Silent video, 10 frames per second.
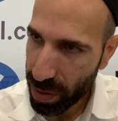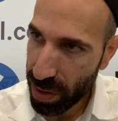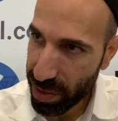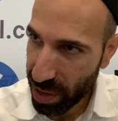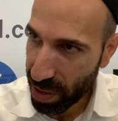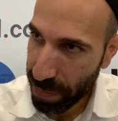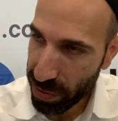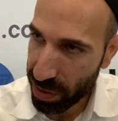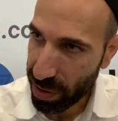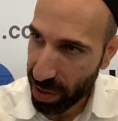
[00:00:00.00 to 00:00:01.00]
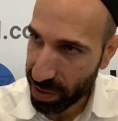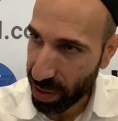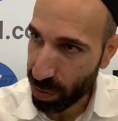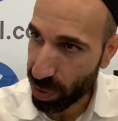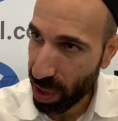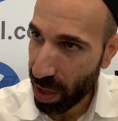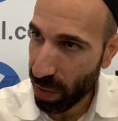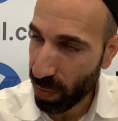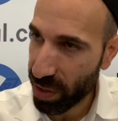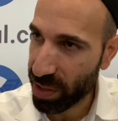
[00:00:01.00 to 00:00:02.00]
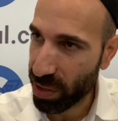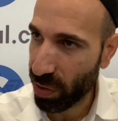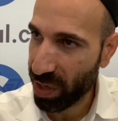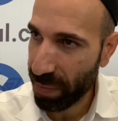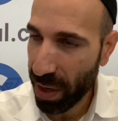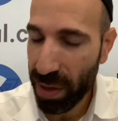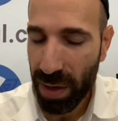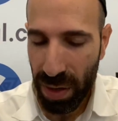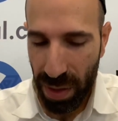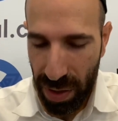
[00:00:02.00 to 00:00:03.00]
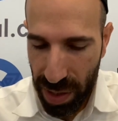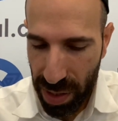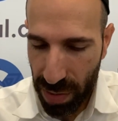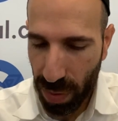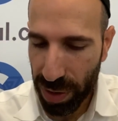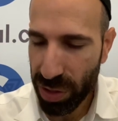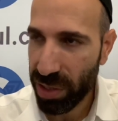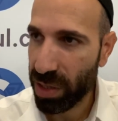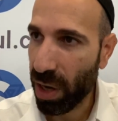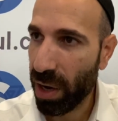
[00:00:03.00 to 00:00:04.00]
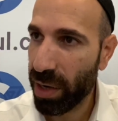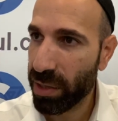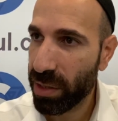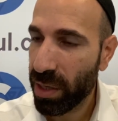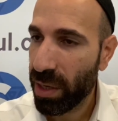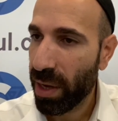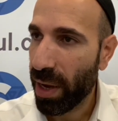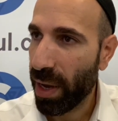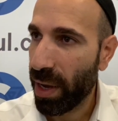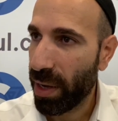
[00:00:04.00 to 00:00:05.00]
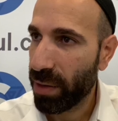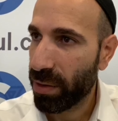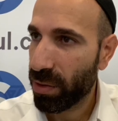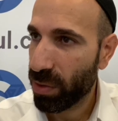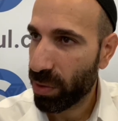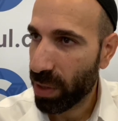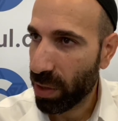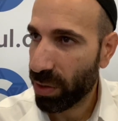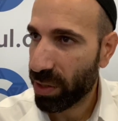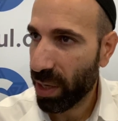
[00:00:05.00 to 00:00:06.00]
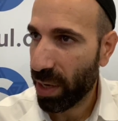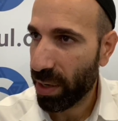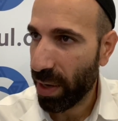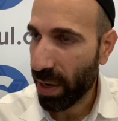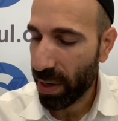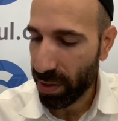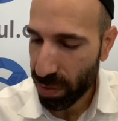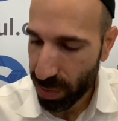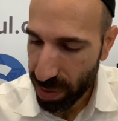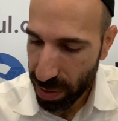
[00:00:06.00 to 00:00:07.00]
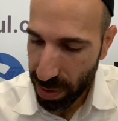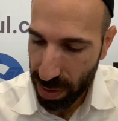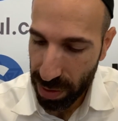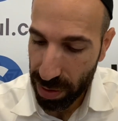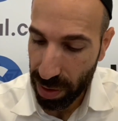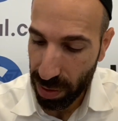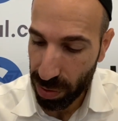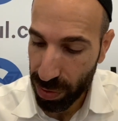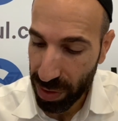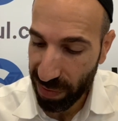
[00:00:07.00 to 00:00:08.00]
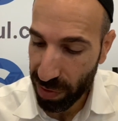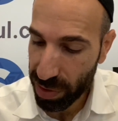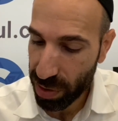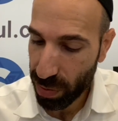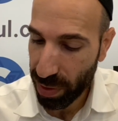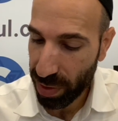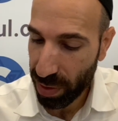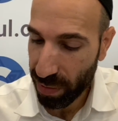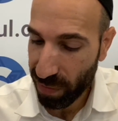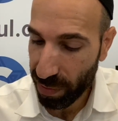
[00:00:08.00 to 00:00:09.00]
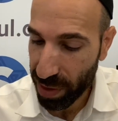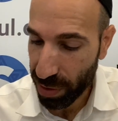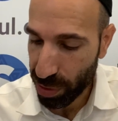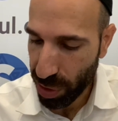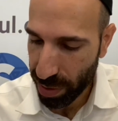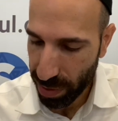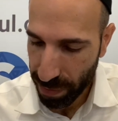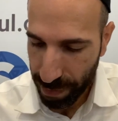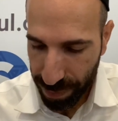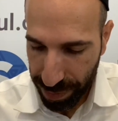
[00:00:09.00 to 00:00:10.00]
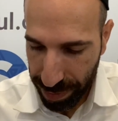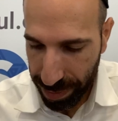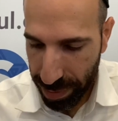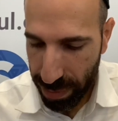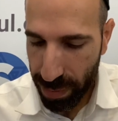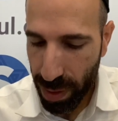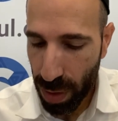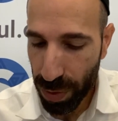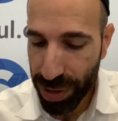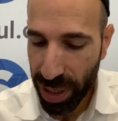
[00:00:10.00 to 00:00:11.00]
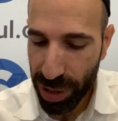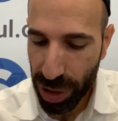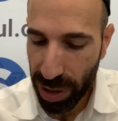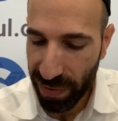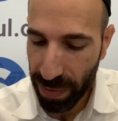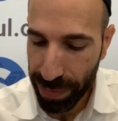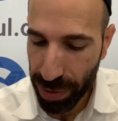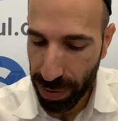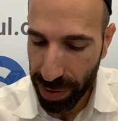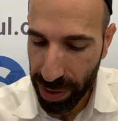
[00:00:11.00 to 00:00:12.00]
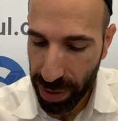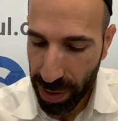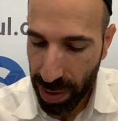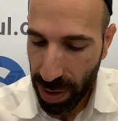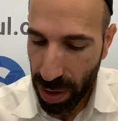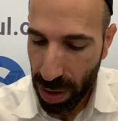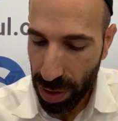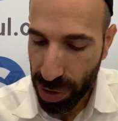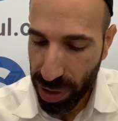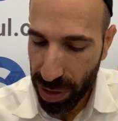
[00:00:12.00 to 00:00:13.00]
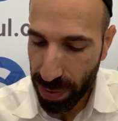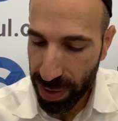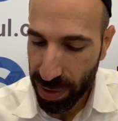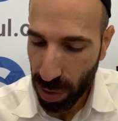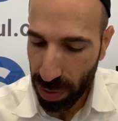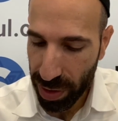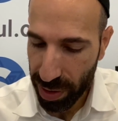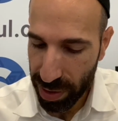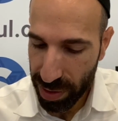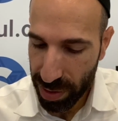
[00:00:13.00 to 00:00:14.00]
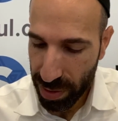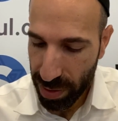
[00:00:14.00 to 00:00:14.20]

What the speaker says: they say that person that has Kedusha, what is he talking about? He watches his eyes and who he looks at and who he converses with from the other gender. Rejection of impurity generates holiness.